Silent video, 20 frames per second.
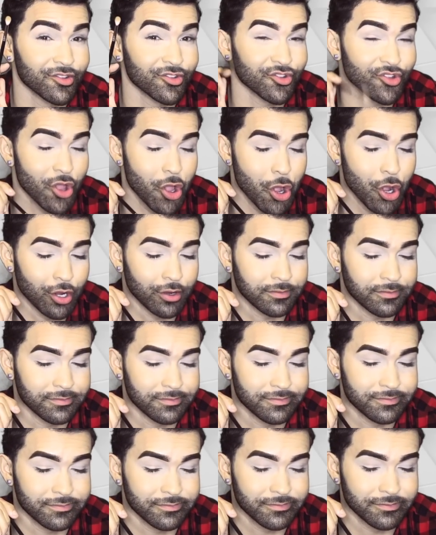Song,
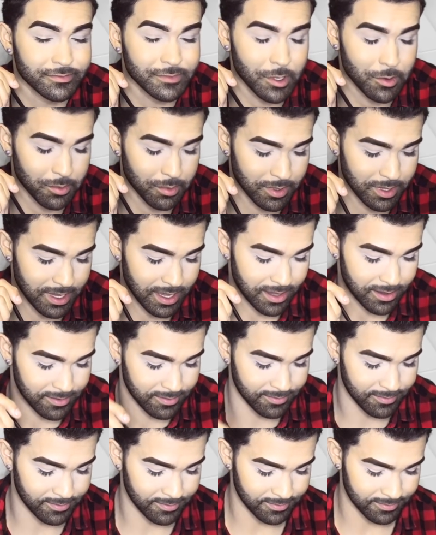
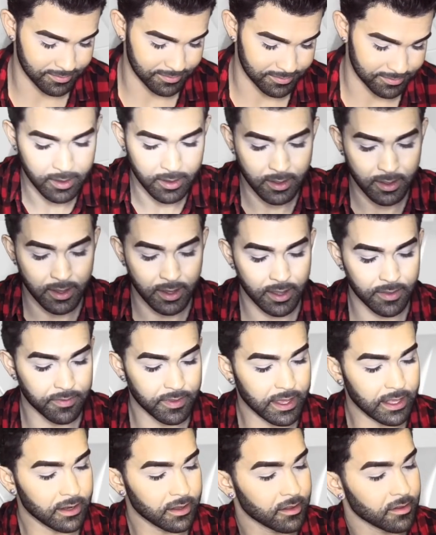okay?
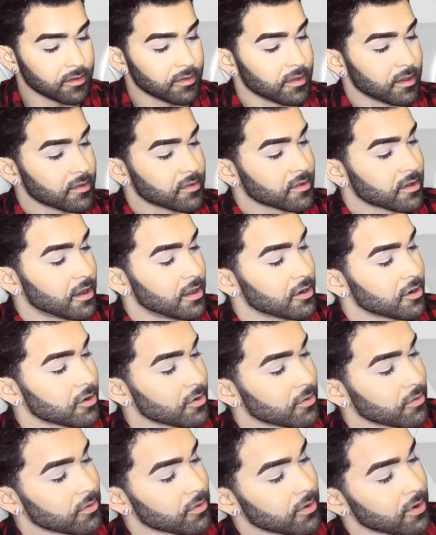And that is this
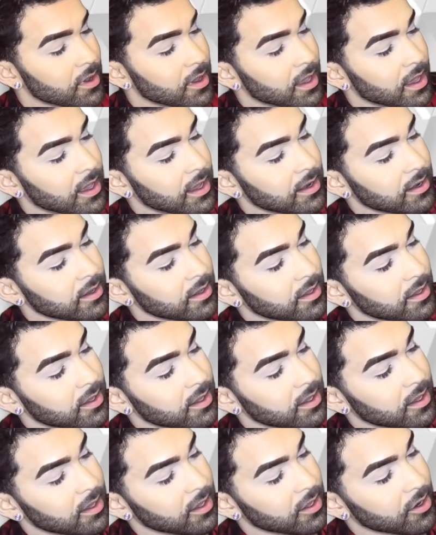color right
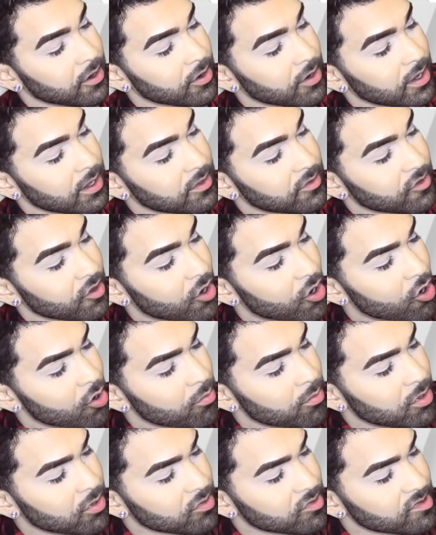here. It's
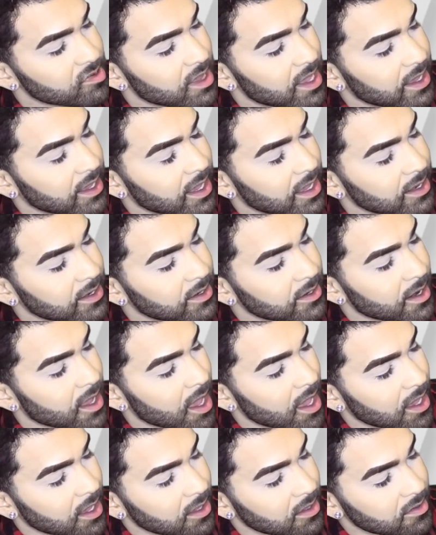almost like a
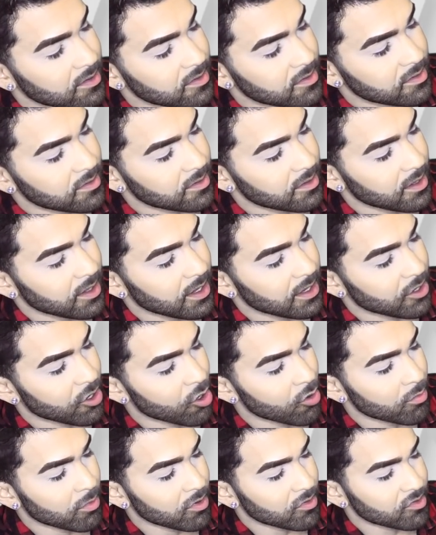nice, it
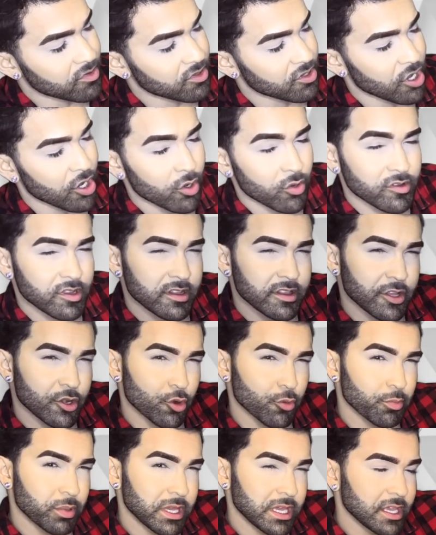almost goes a
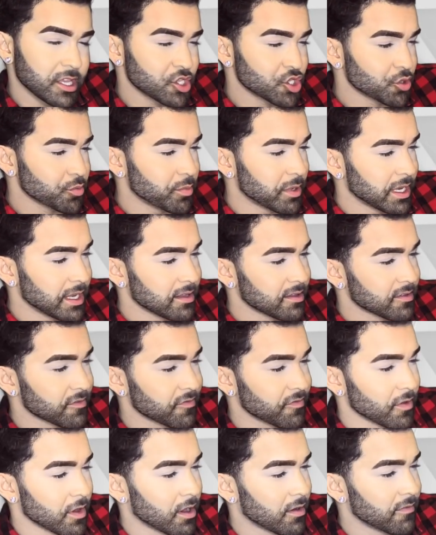little peach, but it's
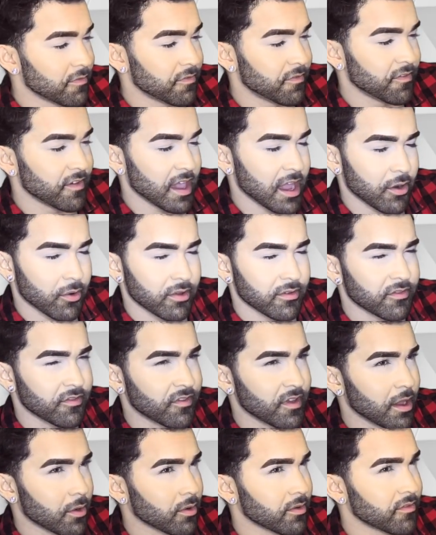a very,
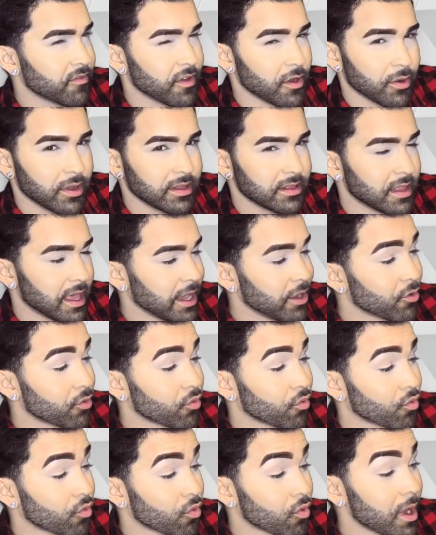very, very light
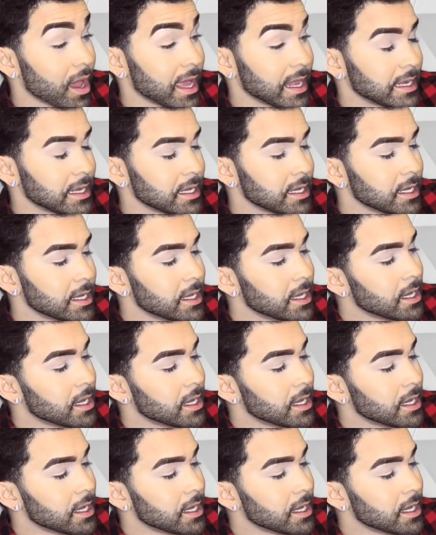red.